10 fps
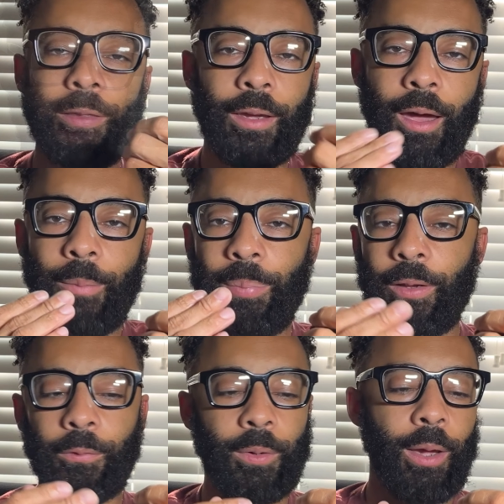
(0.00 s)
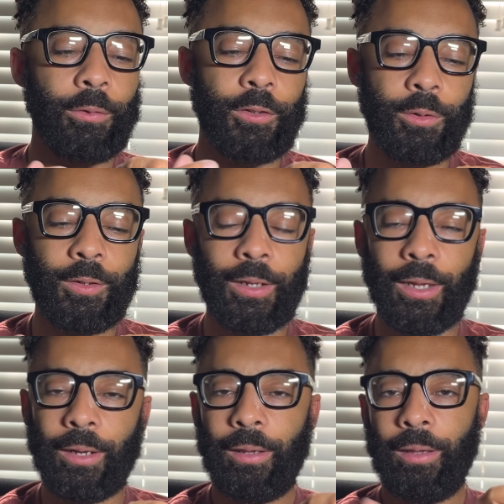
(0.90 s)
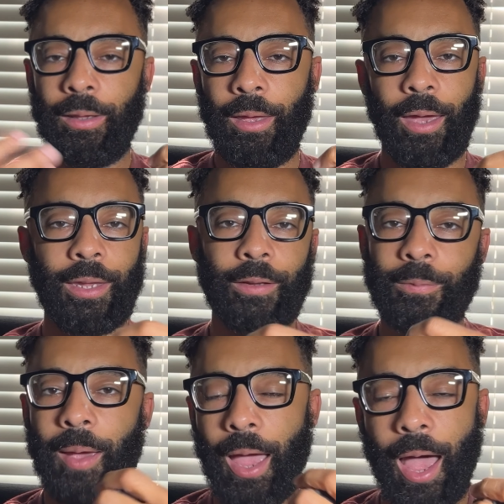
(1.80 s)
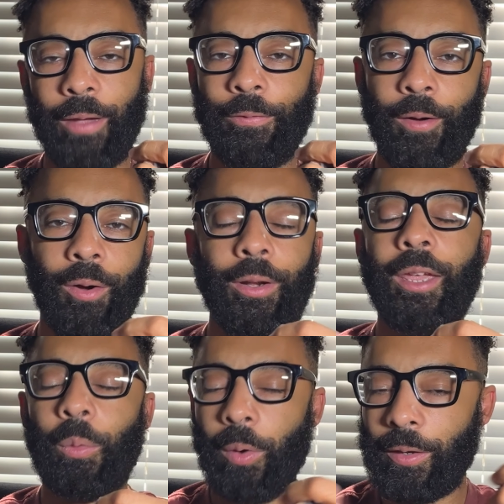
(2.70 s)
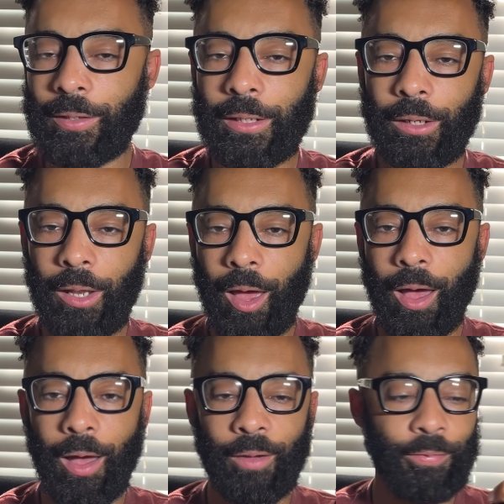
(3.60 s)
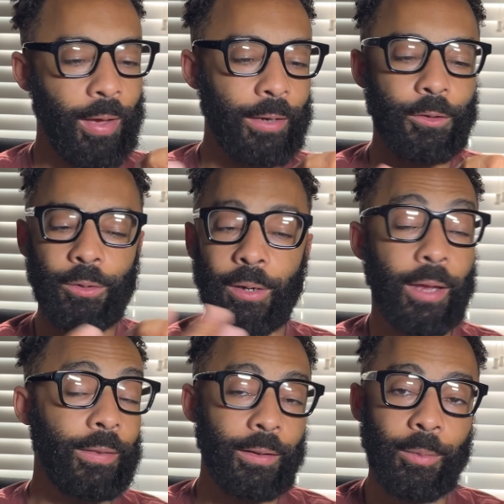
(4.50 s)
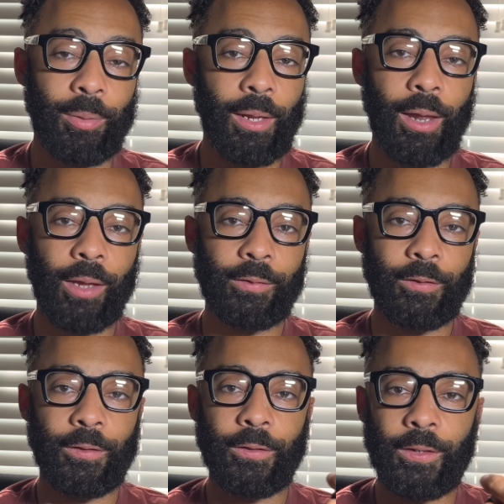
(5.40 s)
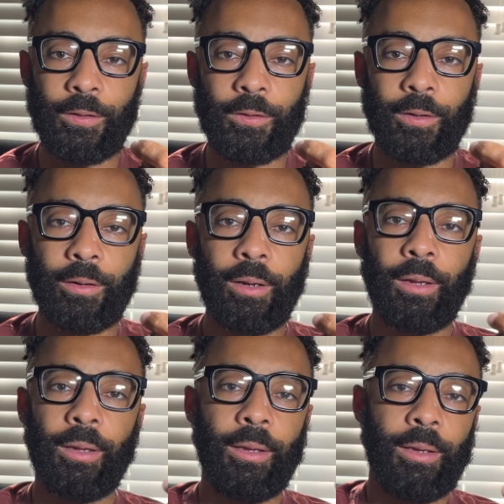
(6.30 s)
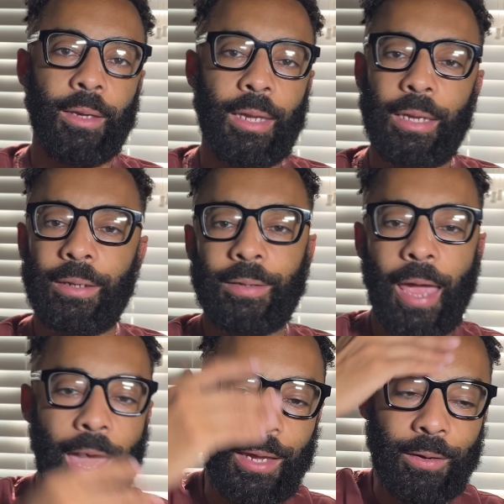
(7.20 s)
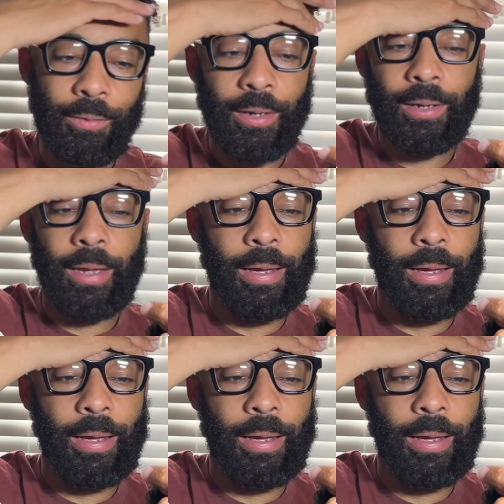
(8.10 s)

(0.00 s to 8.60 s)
compass, when I was using it against my iPhone, it was a little off. I do not think the blood oxygen sensor is accurate.